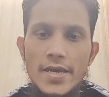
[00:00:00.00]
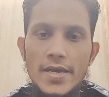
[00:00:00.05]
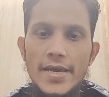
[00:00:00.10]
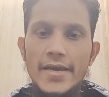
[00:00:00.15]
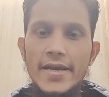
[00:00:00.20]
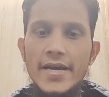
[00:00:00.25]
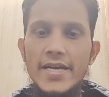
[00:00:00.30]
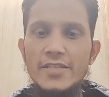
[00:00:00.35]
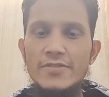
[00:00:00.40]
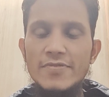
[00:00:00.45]

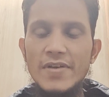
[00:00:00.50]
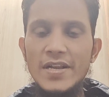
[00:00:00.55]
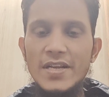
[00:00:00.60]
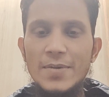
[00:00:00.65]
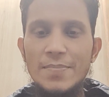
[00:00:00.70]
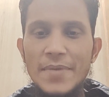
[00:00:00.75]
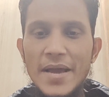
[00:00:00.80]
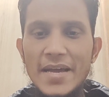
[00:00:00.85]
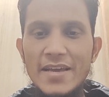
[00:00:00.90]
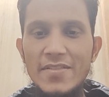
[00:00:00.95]
Hey guys,
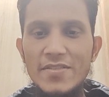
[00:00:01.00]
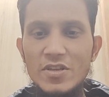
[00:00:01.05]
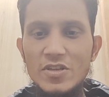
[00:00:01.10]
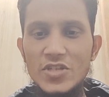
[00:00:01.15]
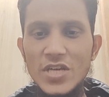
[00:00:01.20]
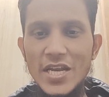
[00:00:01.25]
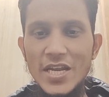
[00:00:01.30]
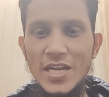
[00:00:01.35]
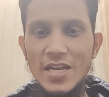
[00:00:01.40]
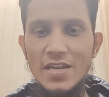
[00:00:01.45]
welcome back in the
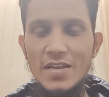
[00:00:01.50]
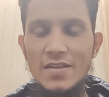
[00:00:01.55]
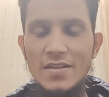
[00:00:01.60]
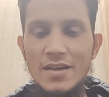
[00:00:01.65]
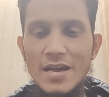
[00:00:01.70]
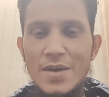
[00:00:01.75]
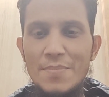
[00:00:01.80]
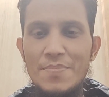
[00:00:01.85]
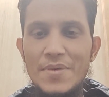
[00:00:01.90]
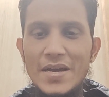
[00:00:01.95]
channel.
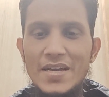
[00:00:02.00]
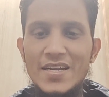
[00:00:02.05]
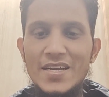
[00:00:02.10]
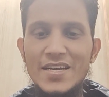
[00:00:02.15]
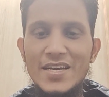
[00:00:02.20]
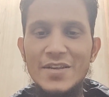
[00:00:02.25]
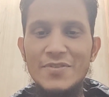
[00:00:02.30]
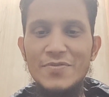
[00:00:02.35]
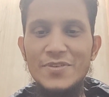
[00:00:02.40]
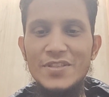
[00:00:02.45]
I'm back
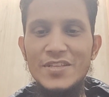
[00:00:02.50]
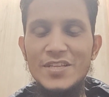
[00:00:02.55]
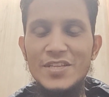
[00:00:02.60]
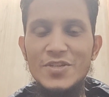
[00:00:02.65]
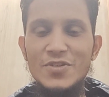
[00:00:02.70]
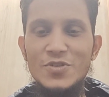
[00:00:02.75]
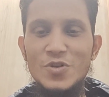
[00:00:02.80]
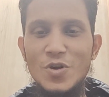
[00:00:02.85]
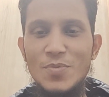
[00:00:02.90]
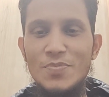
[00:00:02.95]
again with a
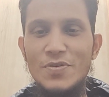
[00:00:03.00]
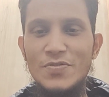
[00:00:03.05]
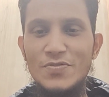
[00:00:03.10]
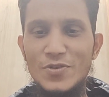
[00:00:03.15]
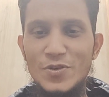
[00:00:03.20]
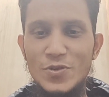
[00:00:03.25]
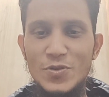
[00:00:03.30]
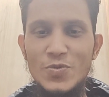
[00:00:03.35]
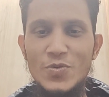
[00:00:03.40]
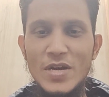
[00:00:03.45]
new topic
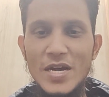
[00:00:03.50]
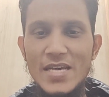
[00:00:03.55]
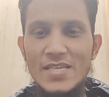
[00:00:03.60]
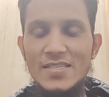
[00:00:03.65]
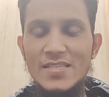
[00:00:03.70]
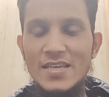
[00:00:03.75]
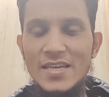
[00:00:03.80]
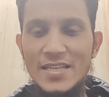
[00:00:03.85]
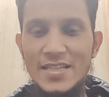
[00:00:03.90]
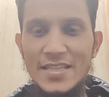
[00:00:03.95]
for you
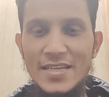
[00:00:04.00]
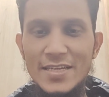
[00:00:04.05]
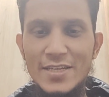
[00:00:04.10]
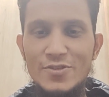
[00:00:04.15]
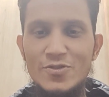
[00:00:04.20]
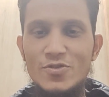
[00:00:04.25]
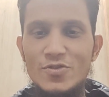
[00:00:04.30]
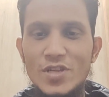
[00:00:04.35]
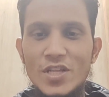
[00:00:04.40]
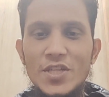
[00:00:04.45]
guys, and that
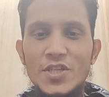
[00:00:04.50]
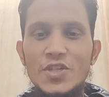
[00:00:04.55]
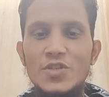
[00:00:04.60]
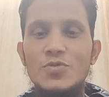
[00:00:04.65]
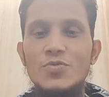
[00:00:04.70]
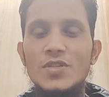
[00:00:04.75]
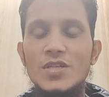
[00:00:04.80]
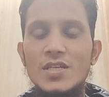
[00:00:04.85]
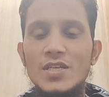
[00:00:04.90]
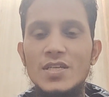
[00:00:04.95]
is related
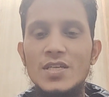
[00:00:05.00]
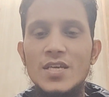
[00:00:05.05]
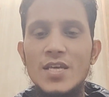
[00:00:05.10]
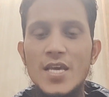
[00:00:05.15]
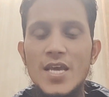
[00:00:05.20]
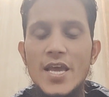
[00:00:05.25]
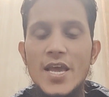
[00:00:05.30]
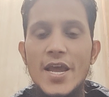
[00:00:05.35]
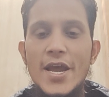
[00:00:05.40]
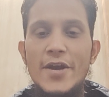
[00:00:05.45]
to the
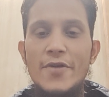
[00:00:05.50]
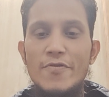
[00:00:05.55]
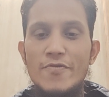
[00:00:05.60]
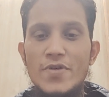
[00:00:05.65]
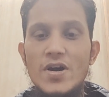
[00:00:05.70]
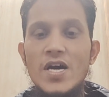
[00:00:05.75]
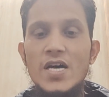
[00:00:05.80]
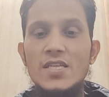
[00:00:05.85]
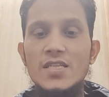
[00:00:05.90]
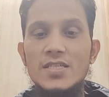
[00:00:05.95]

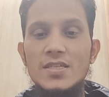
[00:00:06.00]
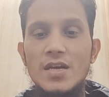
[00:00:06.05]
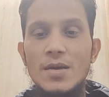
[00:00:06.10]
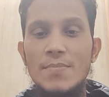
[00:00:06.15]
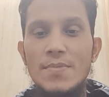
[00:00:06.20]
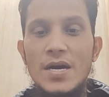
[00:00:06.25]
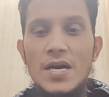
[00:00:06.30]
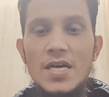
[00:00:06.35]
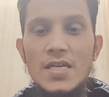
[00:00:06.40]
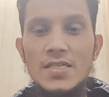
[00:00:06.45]
advanced
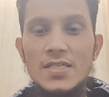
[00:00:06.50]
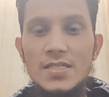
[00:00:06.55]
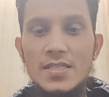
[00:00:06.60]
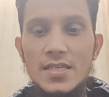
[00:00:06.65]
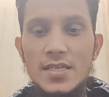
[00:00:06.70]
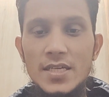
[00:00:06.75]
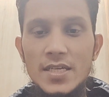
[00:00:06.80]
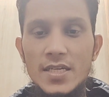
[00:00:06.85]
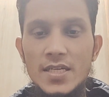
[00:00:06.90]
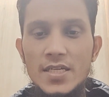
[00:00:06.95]
command
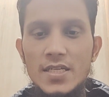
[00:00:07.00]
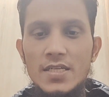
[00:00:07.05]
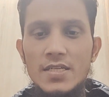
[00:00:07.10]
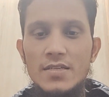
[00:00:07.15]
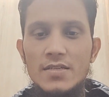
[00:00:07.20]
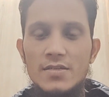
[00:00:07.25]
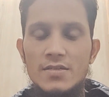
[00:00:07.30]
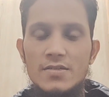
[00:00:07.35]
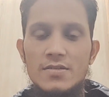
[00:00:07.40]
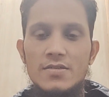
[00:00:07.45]

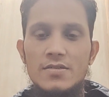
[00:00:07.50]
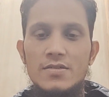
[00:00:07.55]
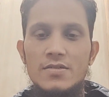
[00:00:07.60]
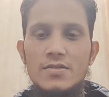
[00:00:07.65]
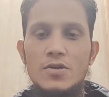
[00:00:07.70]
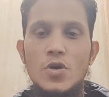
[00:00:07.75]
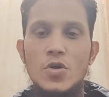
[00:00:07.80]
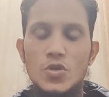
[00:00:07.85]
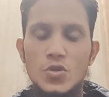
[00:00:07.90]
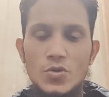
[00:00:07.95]
in
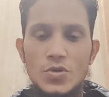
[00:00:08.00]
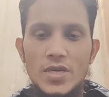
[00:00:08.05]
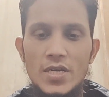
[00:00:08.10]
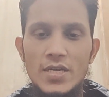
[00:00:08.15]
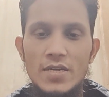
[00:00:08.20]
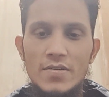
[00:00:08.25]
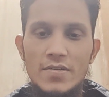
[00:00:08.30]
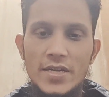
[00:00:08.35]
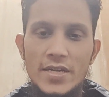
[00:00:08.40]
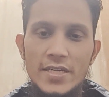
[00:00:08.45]

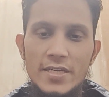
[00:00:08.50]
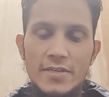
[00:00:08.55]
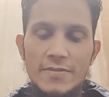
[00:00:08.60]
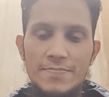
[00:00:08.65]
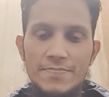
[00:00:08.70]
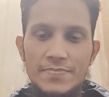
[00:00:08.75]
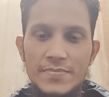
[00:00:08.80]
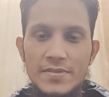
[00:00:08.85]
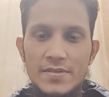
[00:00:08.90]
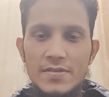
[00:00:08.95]
AutoCAD, right?
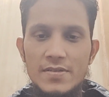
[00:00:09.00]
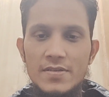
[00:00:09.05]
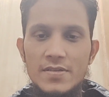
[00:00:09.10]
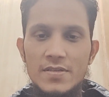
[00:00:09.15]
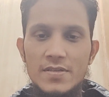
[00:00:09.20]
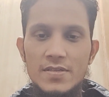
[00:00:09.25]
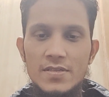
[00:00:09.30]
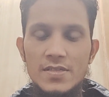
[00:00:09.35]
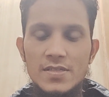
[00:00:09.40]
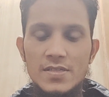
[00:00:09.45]

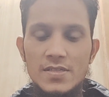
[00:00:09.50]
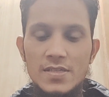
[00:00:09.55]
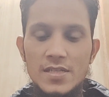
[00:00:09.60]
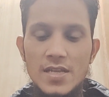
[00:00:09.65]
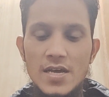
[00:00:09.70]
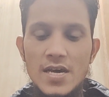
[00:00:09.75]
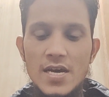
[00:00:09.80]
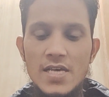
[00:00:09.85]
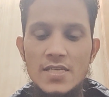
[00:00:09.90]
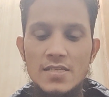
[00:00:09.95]
Since
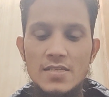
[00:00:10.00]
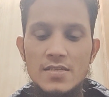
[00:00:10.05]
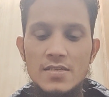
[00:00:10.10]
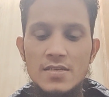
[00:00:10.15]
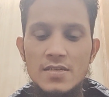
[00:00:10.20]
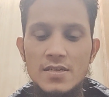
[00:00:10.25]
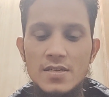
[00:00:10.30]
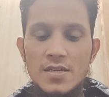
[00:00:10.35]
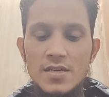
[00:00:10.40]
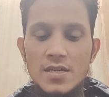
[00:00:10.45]
last
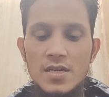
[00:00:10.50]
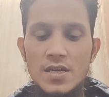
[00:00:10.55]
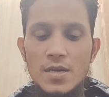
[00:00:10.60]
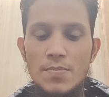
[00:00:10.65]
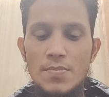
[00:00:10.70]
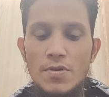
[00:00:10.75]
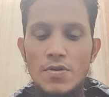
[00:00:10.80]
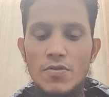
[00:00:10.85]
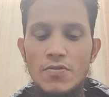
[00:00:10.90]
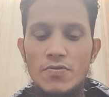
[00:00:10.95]

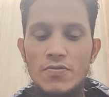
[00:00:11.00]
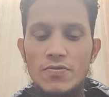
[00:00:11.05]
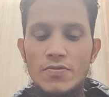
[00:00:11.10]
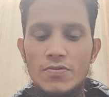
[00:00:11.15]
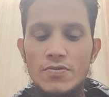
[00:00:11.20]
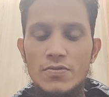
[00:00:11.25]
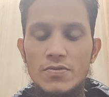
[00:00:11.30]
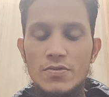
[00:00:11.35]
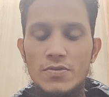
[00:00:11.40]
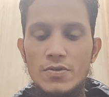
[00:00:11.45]
couple of
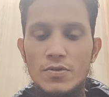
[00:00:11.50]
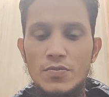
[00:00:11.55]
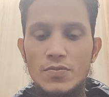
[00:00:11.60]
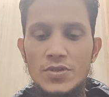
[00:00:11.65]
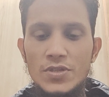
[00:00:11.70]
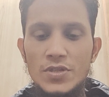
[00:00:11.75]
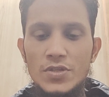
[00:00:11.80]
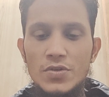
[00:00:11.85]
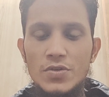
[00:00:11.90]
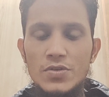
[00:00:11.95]

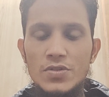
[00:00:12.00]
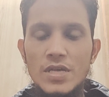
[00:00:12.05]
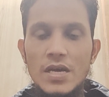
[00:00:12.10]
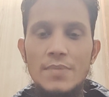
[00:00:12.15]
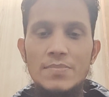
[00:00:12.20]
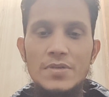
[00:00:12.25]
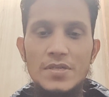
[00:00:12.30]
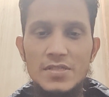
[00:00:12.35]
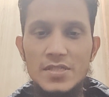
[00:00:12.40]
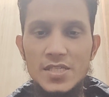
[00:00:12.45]
videos,
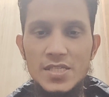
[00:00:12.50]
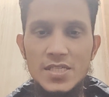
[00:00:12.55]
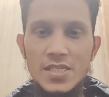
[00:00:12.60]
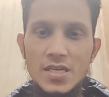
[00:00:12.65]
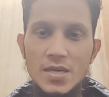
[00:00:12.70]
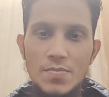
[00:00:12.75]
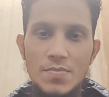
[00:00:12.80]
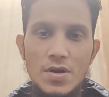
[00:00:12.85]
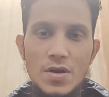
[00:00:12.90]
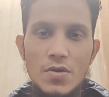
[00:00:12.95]
I'm
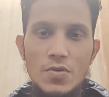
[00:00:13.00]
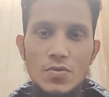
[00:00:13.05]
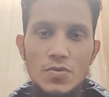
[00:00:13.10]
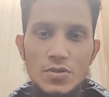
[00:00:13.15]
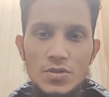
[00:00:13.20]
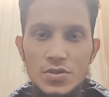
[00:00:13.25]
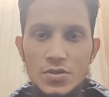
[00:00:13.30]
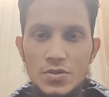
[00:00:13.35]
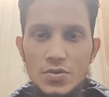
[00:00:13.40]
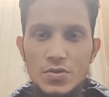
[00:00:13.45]
discussing about
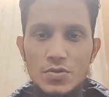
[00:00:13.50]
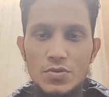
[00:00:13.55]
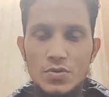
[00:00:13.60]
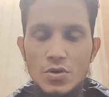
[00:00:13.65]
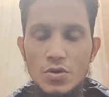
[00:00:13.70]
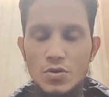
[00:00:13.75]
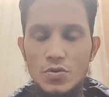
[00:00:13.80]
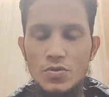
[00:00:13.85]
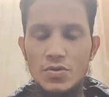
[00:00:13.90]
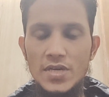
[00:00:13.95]

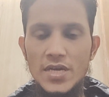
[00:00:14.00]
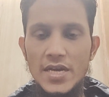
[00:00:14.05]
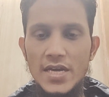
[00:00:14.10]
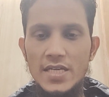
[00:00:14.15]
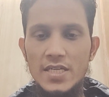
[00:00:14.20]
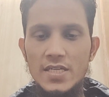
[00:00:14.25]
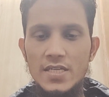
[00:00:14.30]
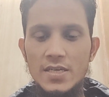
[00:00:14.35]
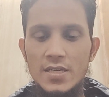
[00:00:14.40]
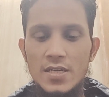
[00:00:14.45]

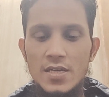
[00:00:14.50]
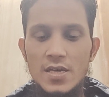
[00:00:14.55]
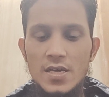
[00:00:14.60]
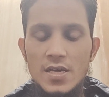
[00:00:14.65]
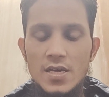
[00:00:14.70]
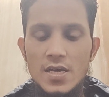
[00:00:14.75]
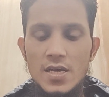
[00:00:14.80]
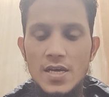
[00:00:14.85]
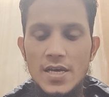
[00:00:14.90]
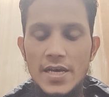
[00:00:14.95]
AutoCAD,
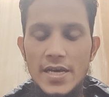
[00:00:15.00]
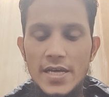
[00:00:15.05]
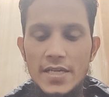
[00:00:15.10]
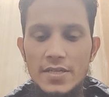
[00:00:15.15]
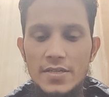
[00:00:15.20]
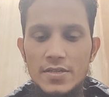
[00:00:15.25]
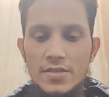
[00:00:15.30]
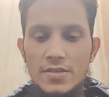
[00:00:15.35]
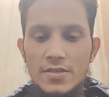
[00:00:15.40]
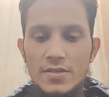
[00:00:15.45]

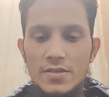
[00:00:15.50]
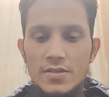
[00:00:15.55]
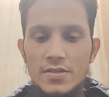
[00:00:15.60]
and